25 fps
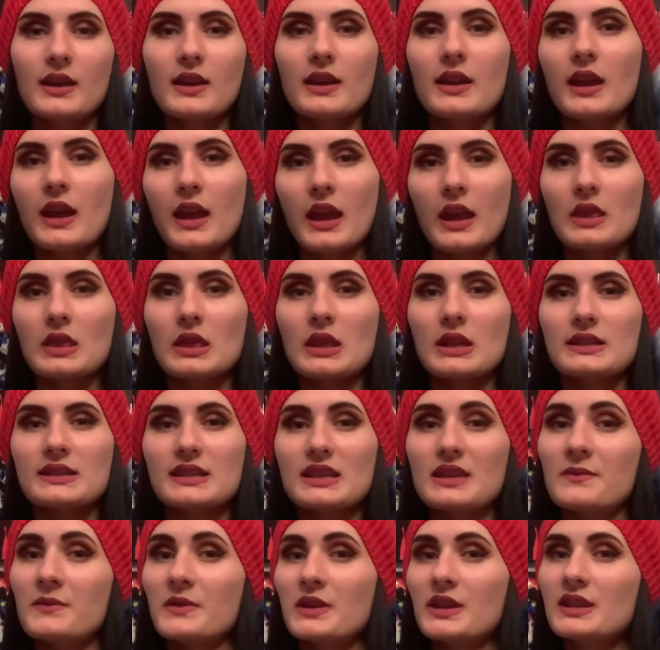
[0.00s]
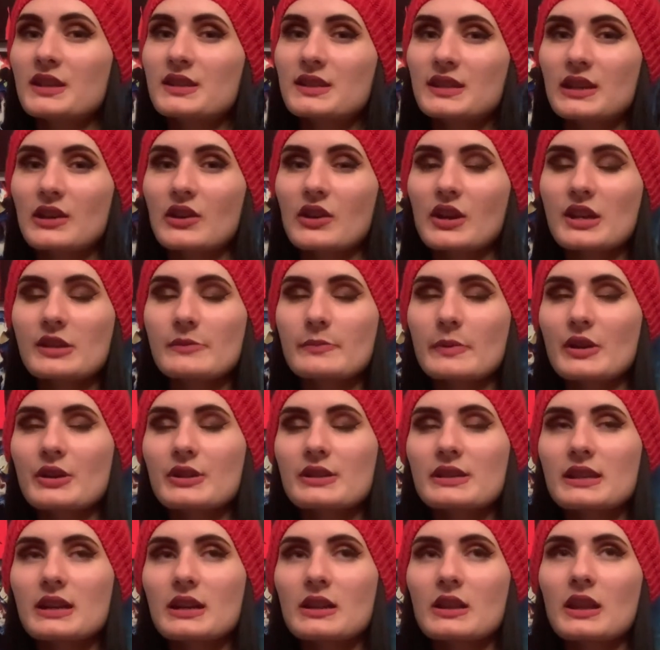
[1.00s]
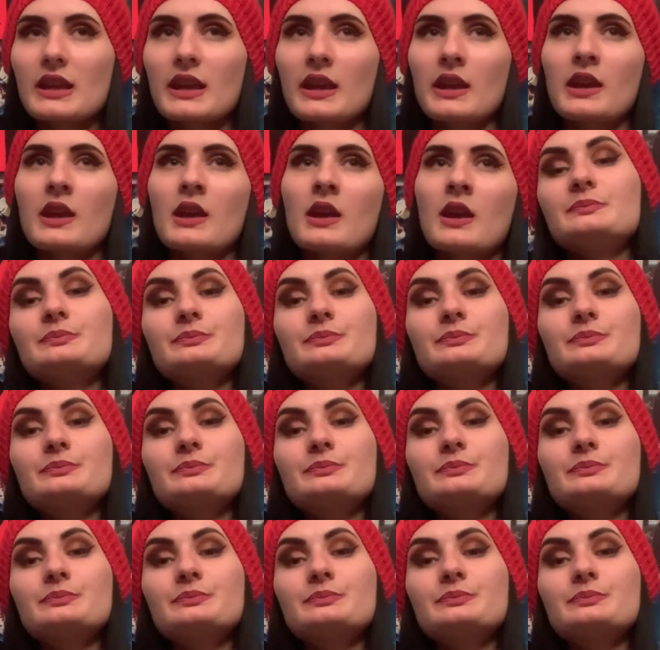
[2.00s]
in the TV series personally,